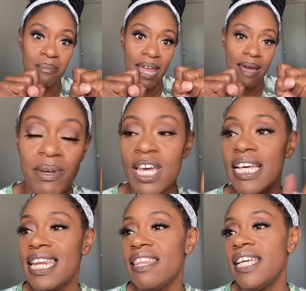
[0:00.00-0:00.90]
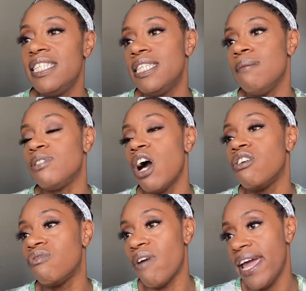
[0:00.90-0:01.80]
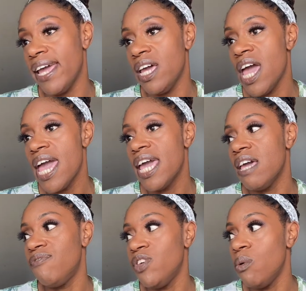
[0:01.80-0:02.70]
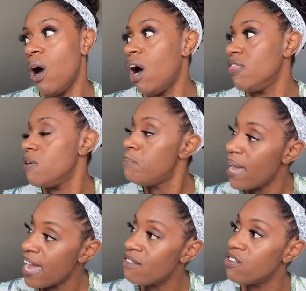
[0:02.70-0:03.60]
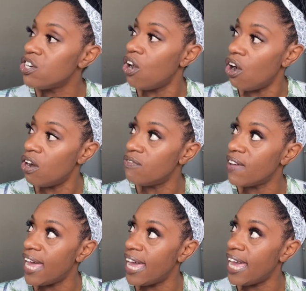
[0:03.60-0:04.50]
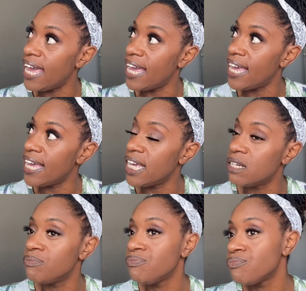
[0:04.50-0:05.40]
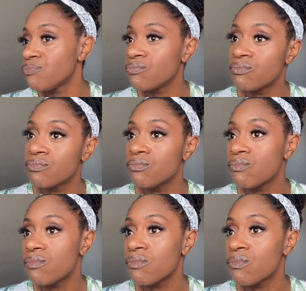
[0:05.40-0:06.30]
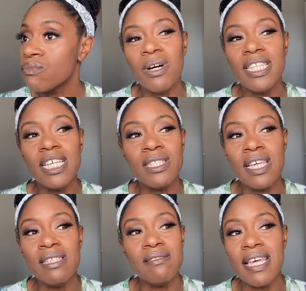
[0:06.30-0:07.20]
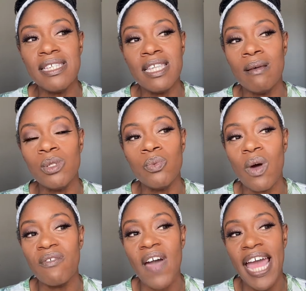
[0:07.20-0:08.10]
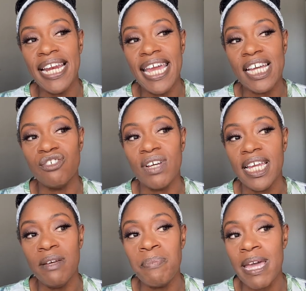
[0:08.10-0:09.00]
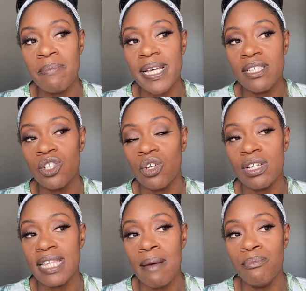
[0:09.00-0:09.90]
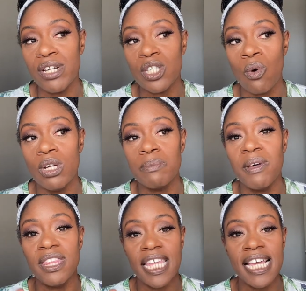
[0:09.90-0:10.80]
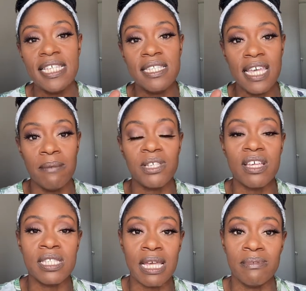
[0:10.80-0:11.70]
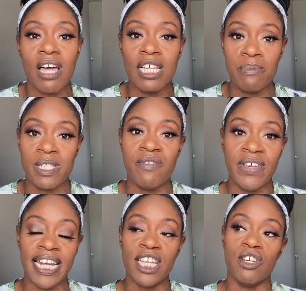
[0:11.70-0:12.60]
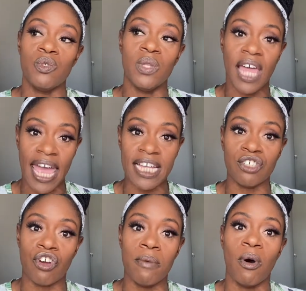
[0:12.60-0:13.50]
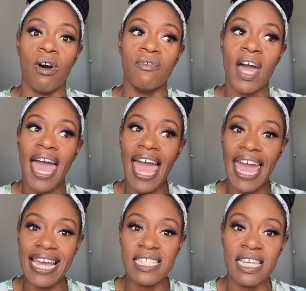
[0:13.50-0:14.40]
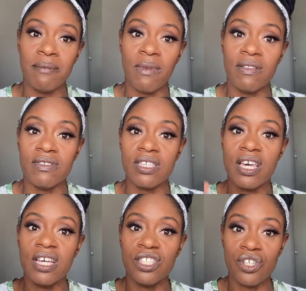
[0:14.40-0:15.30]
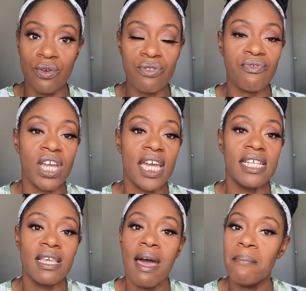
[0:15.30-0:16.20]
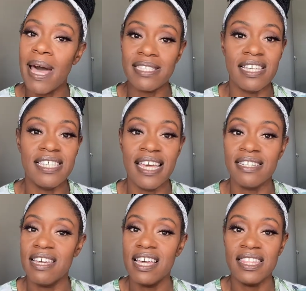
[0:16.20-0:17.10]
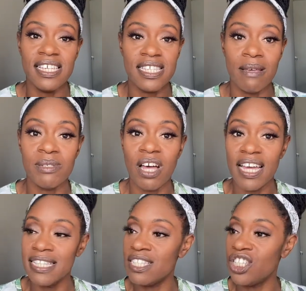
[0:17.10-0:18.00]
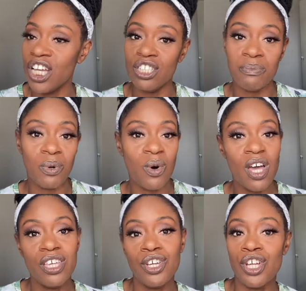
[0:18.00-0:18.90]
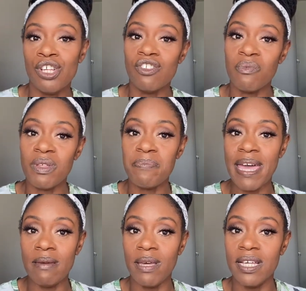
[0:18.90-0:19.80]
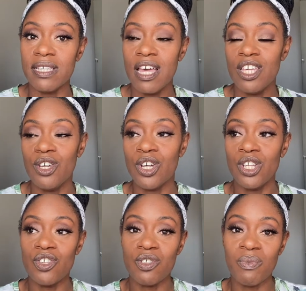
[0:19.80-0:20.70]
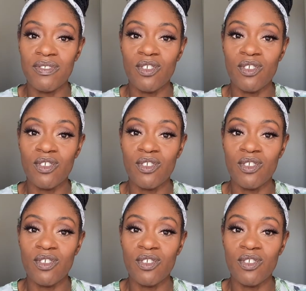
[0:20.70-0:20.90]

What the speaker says: nap. Now, these tips are great if you are the parent of a... Well, these tips would work for any age really, babies, toddlers and preschoolers, but these tips are tips that I specifically use with the age group of 18 months to 3 years. But as I said, these tips are interchangeable. You can use them with babies, you can use them with